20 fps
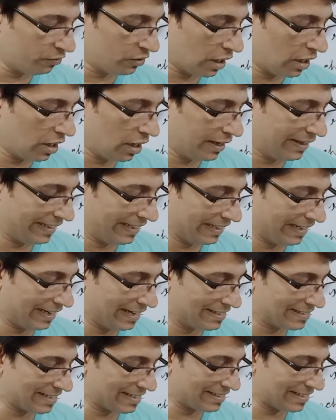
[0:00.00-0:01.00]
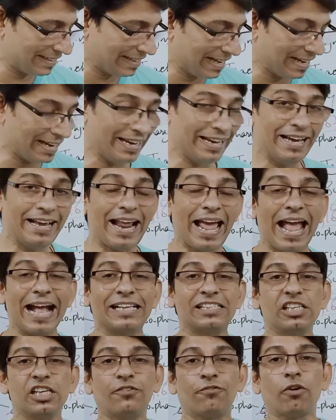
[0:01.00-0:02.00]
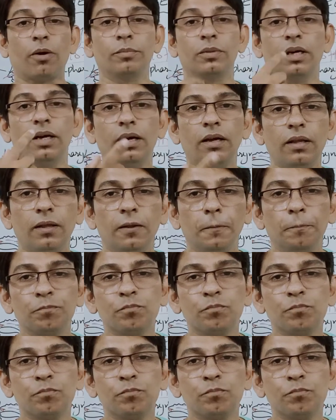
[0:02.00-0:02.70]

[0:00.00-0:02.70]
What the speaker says: the lung decreases and the air exits from the